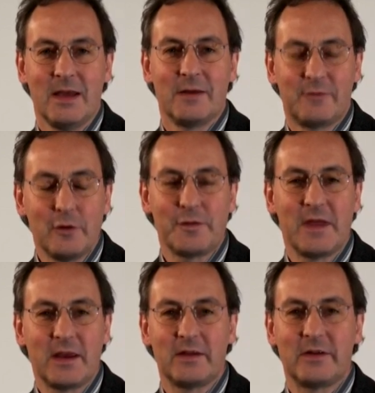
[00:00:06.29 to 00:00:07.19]
If you
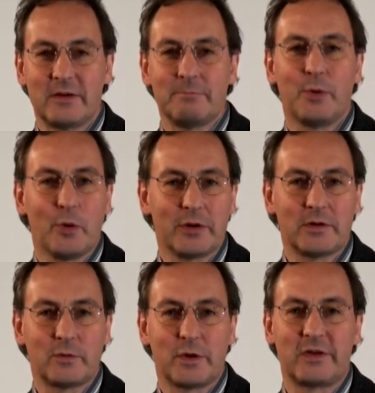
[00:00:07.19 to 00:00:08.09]
think it is
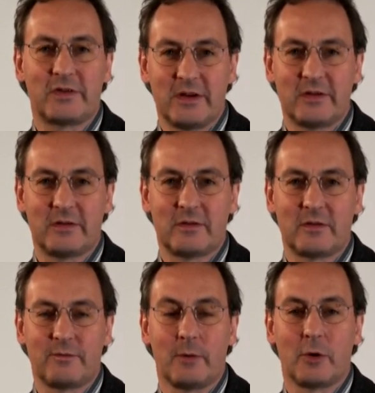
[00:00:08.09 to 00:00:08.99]
important what
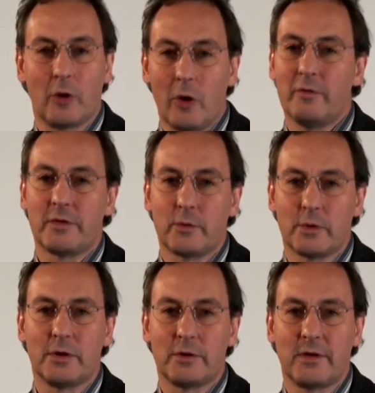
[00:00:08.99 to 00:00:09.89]
citizens from all over the
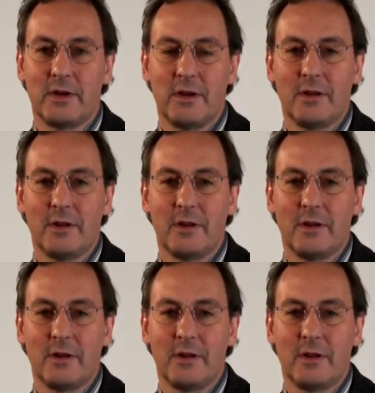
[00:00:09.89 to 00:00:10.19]
world